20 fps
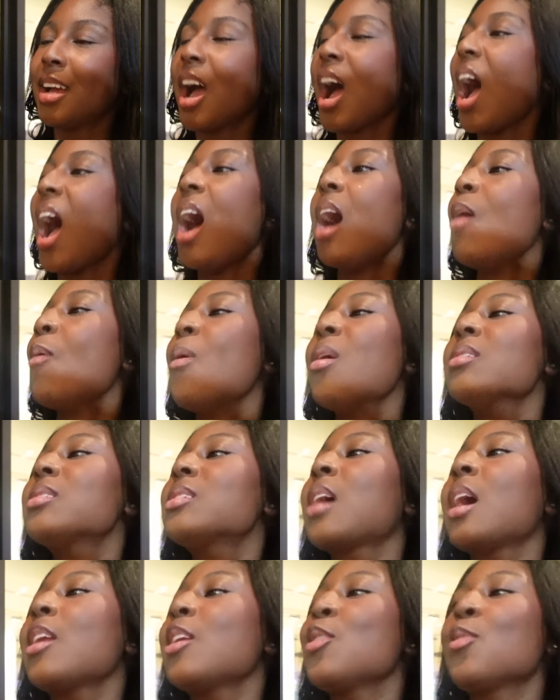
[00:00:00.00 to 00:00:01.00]
I don't want to
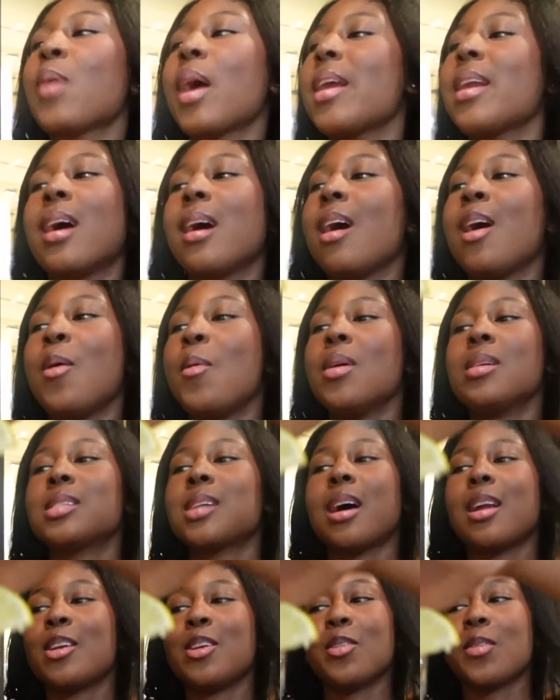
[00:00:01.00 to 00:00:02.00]
talk to you right now. I don't want to
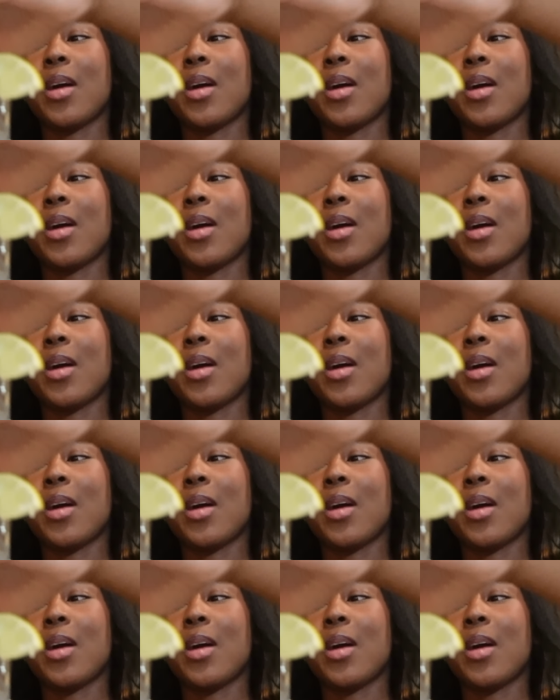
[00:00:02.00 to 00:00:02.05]
talk to you